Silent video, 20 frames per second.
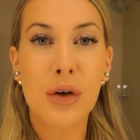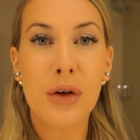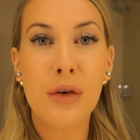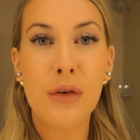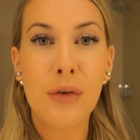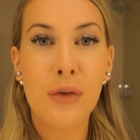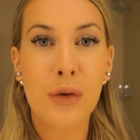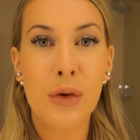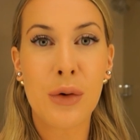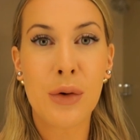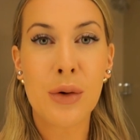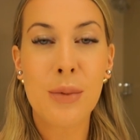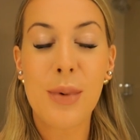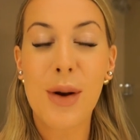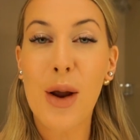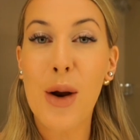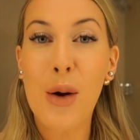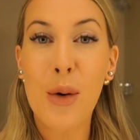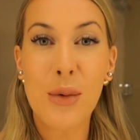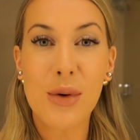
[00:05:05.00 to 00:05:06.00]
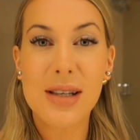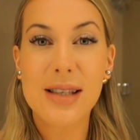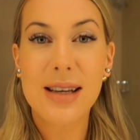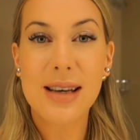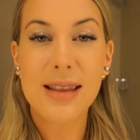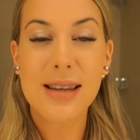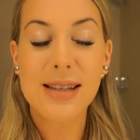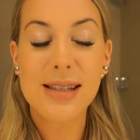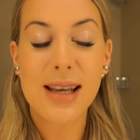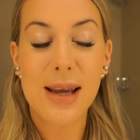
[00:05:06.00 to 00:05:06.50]
good food, but I always
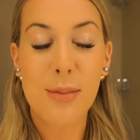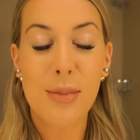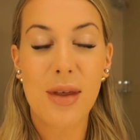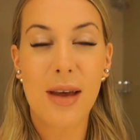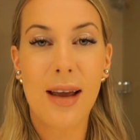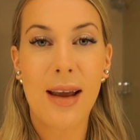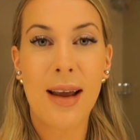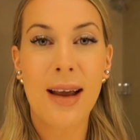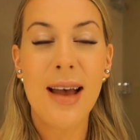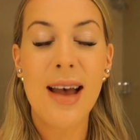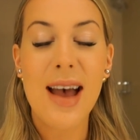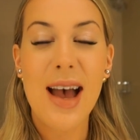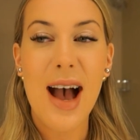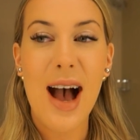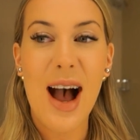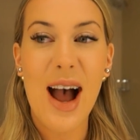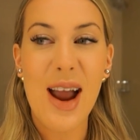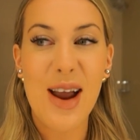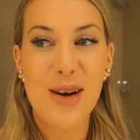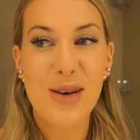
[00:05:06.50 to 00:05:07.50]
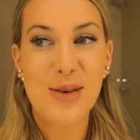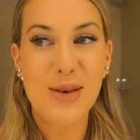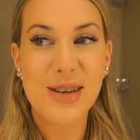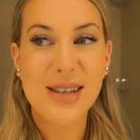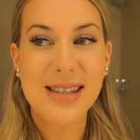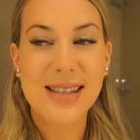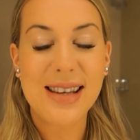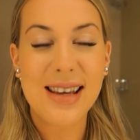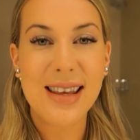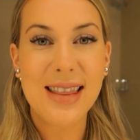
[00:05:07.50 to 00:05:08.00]
get the same thing. I
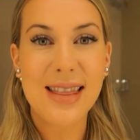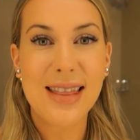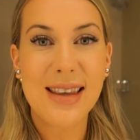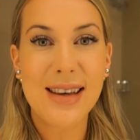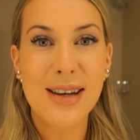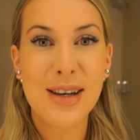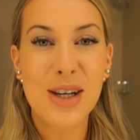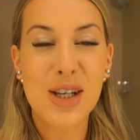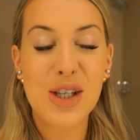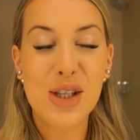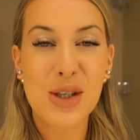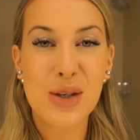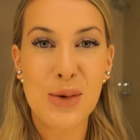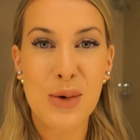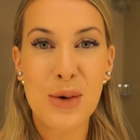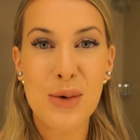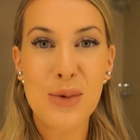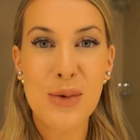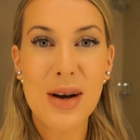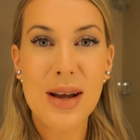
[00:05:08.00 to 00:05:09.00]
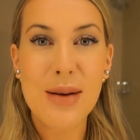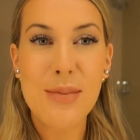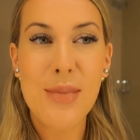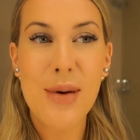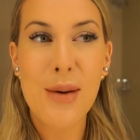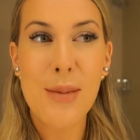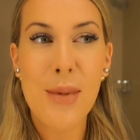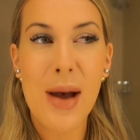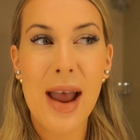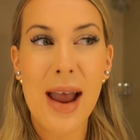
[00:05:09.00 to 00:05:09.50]
always get the short
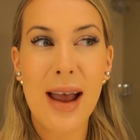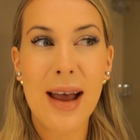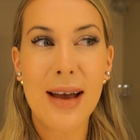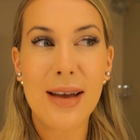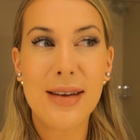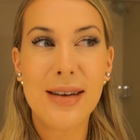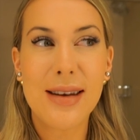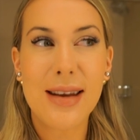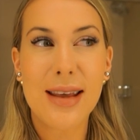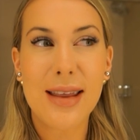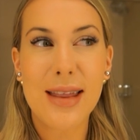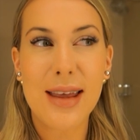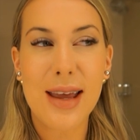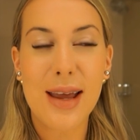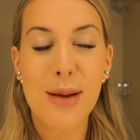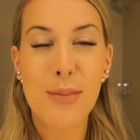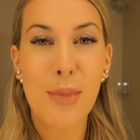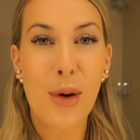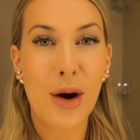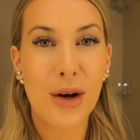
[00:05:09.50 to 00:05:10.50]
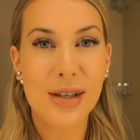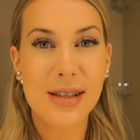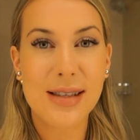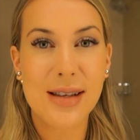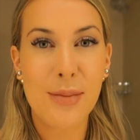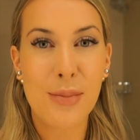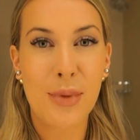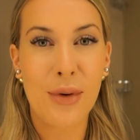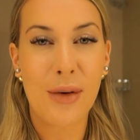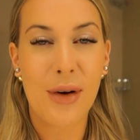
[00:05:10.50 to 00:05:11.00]
rib and the
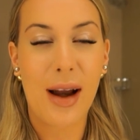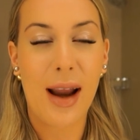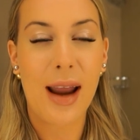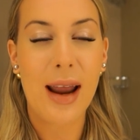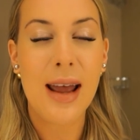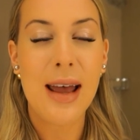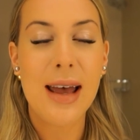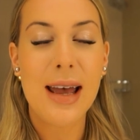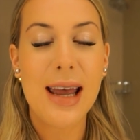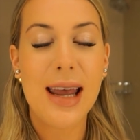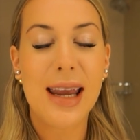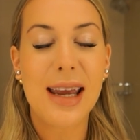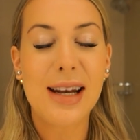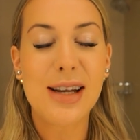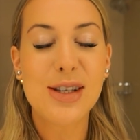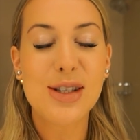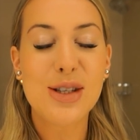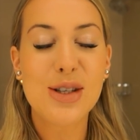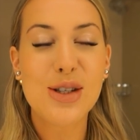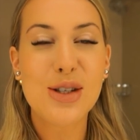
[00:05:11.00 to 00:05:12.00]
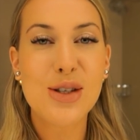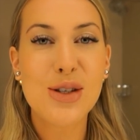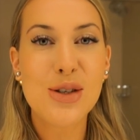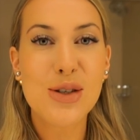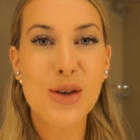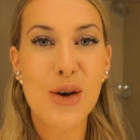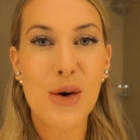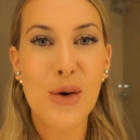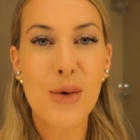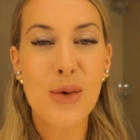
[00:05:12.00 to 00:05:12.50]
parsnip puree. It is
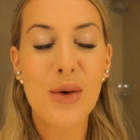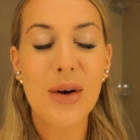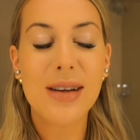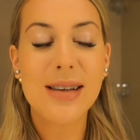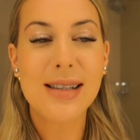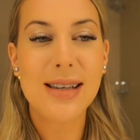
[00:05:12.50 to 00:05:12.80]
so